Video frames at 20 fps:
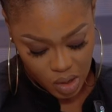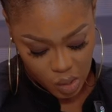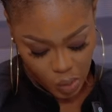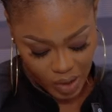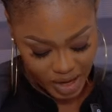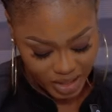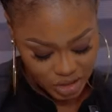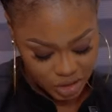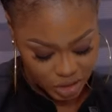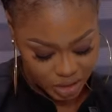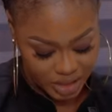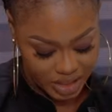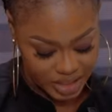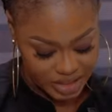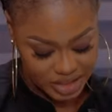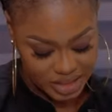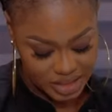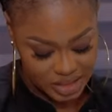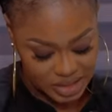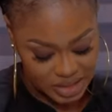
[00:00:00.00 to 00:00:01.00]
white
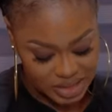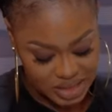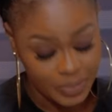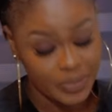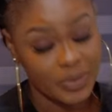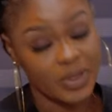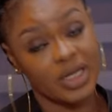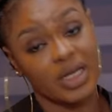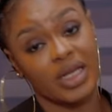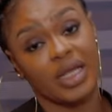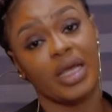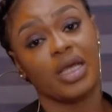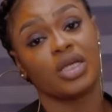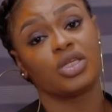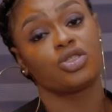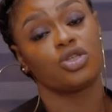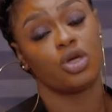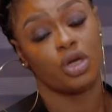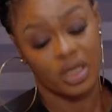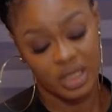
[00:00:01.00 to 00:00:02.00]
chocolate is typically a
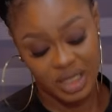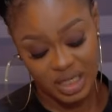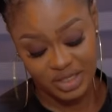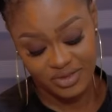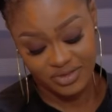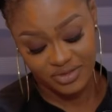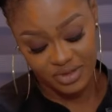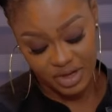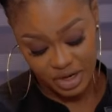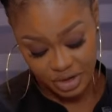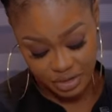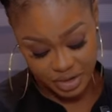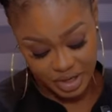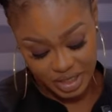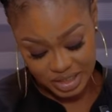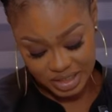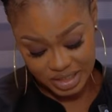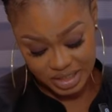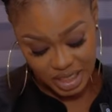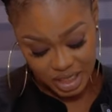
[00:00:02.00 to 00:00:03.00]
chocolate
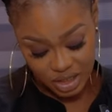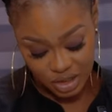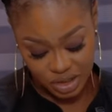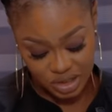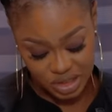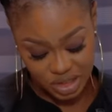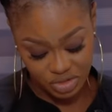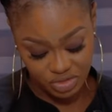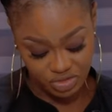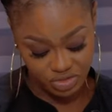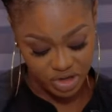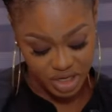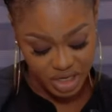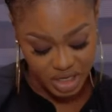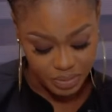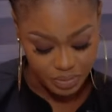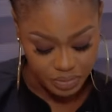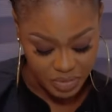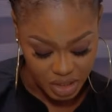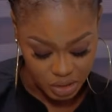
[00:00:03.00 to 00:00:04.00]
variant that doesn't
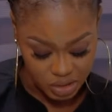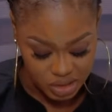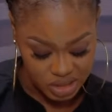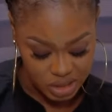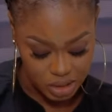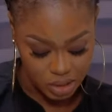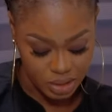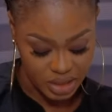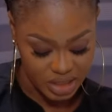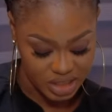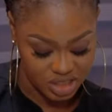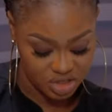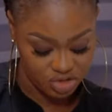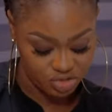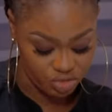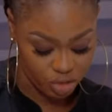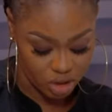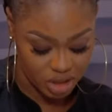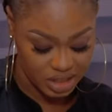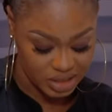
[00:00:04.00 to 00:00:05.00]
really melt till its
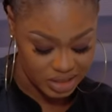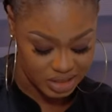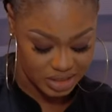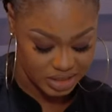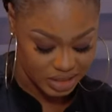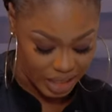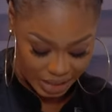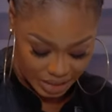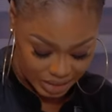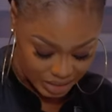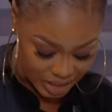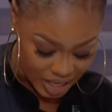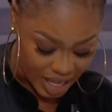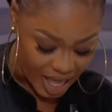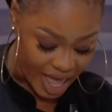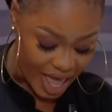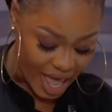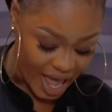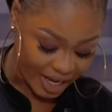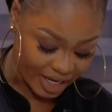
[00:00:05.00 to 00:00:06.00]
running state,
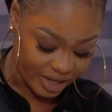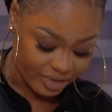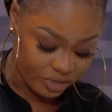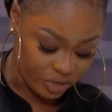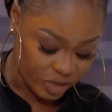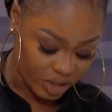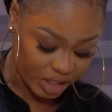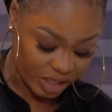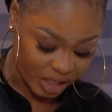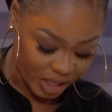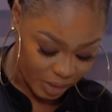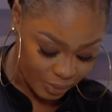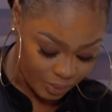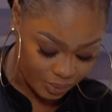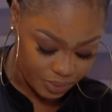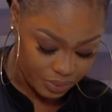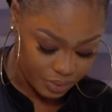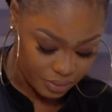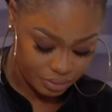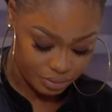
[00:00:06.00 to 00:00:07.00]
and if you keep
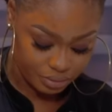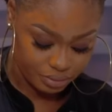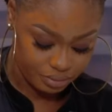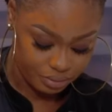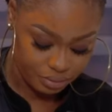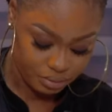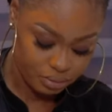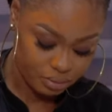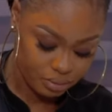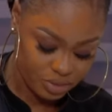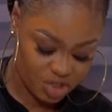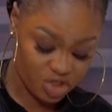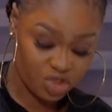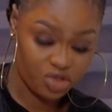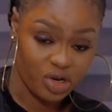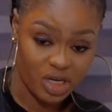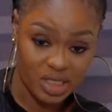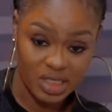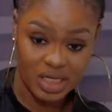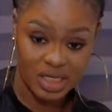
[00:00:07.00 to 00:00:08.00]

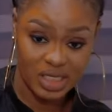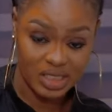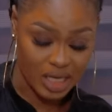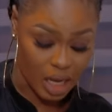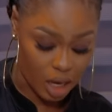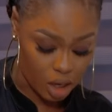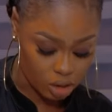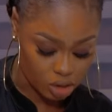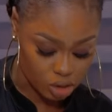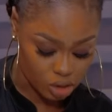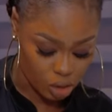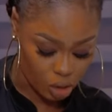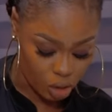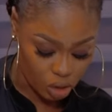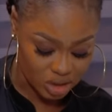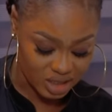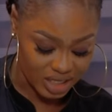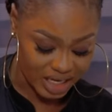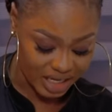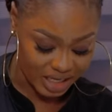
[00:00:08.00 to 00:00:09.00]
stressing it out
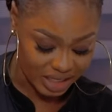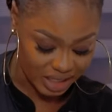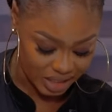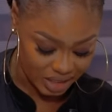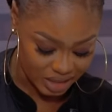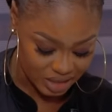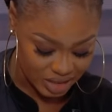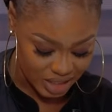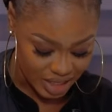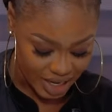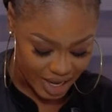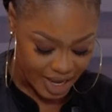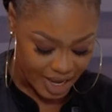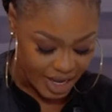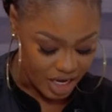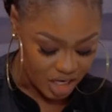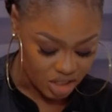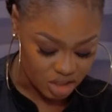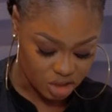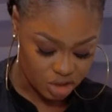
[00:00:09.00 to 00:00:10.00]
under heat,
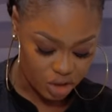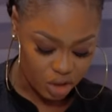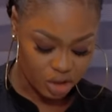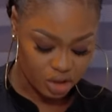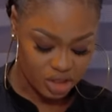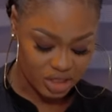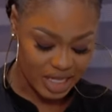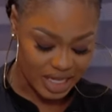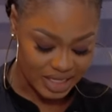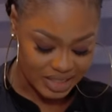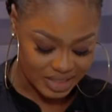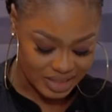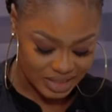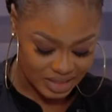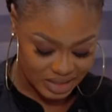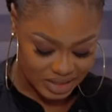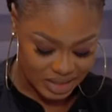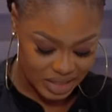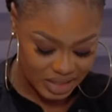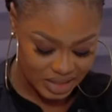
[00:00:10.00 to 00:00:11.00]
it's just going to start
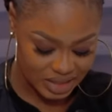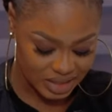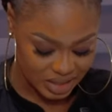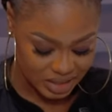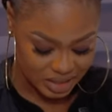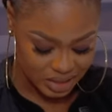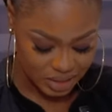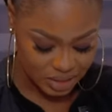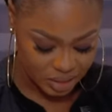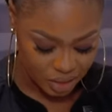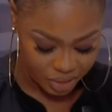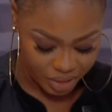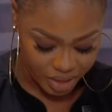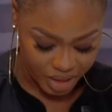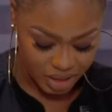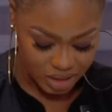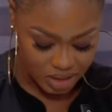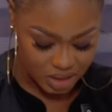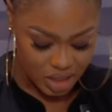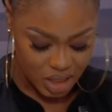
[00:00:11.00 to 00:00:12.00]
seizing. All
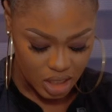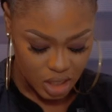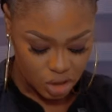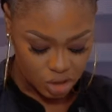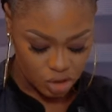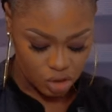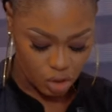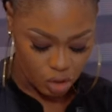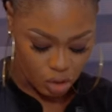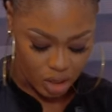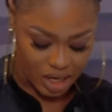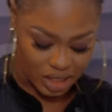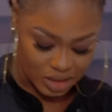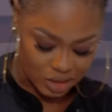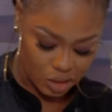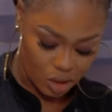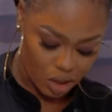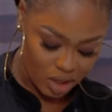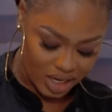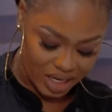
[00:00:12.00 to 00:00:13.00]
right, so as
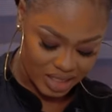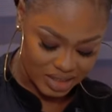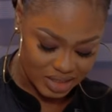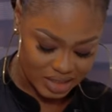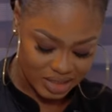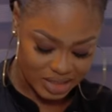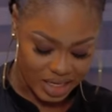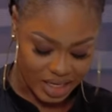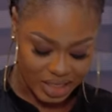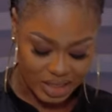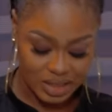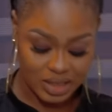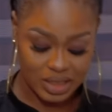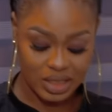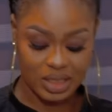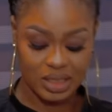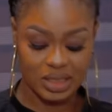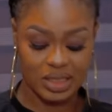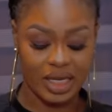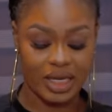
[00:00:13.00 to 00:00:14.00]
long as it's like
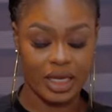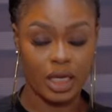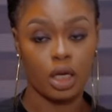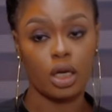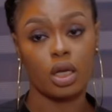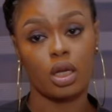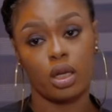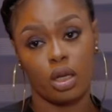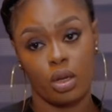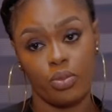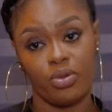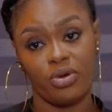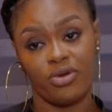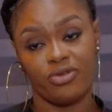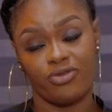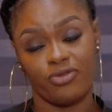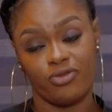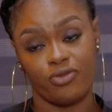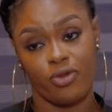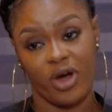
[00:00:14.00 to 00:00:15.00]
this, like a clump
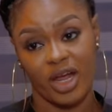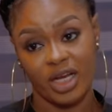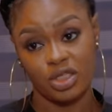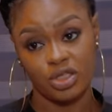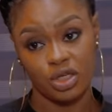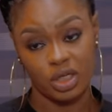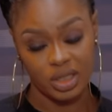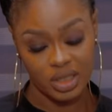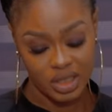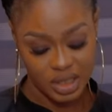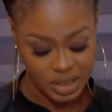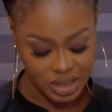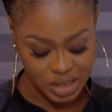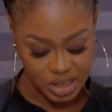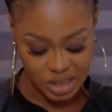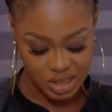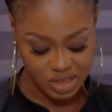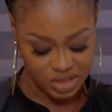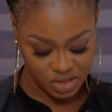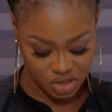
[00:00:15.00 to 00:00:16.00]
of white chocolate,
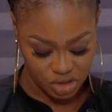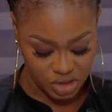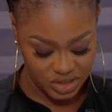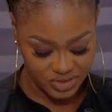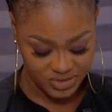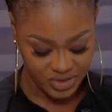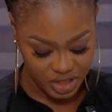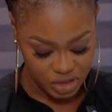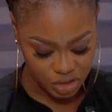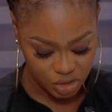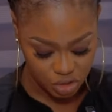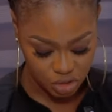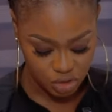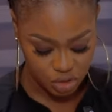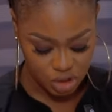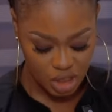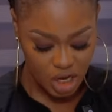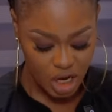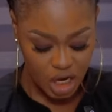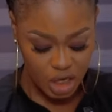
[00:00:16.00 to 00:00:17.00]
is just fine to
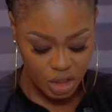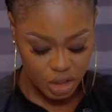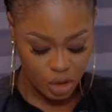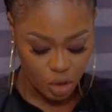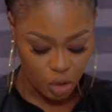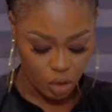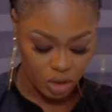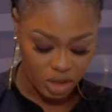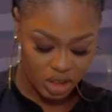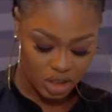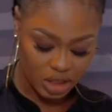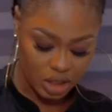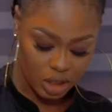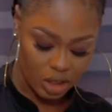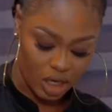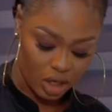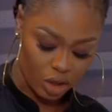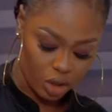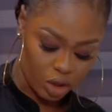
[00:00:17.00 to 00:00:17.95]
use. The only thing you're